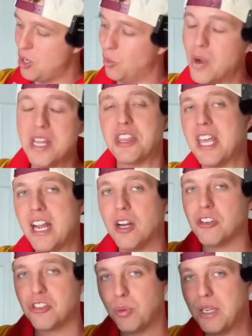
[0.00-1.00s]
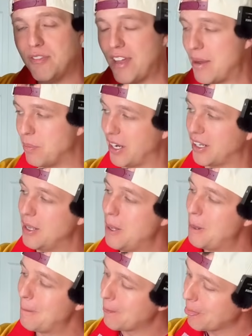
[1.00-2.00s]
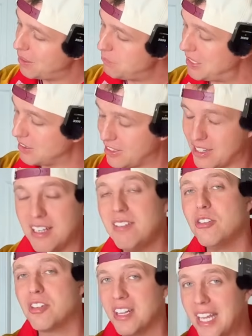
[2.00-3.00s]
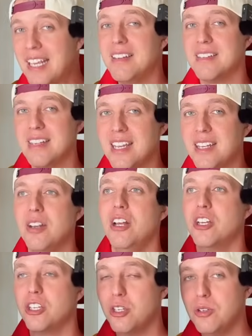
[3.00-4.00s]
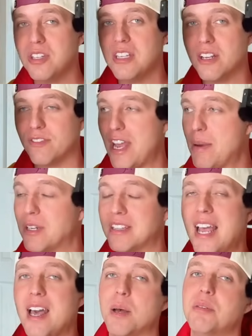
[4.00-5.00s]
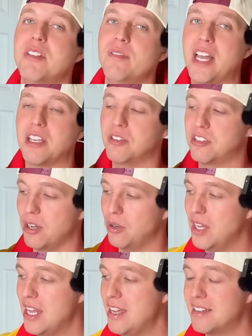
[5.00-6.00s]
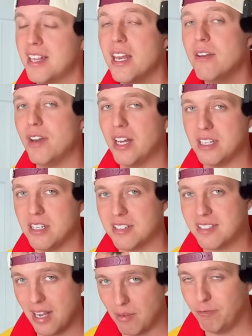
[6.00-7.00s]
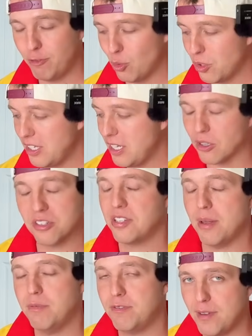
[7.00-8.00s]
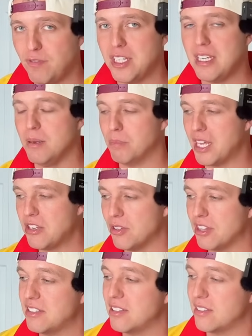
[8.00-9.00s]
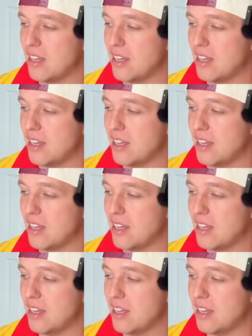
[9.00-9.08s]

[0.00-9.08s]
with Harris Tweed fabric. But this is lands in using their fabric. That ups the value. So instead of a sub 40 or sub 50 blazer, this is